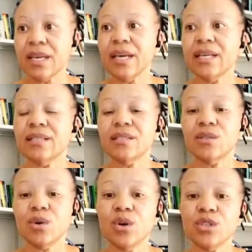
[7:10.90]
and
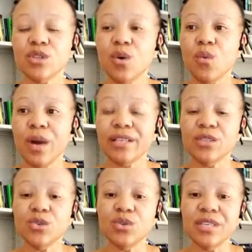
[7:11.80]
also what
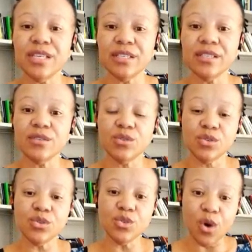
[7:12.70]
you need
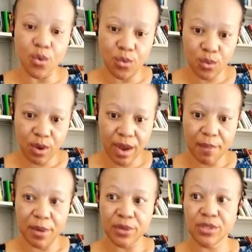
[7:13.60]
to know
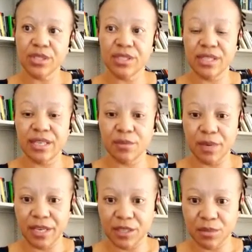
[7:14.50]
about debt
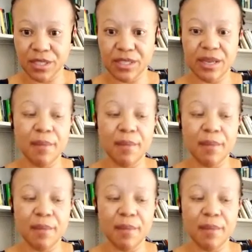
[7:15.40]
management,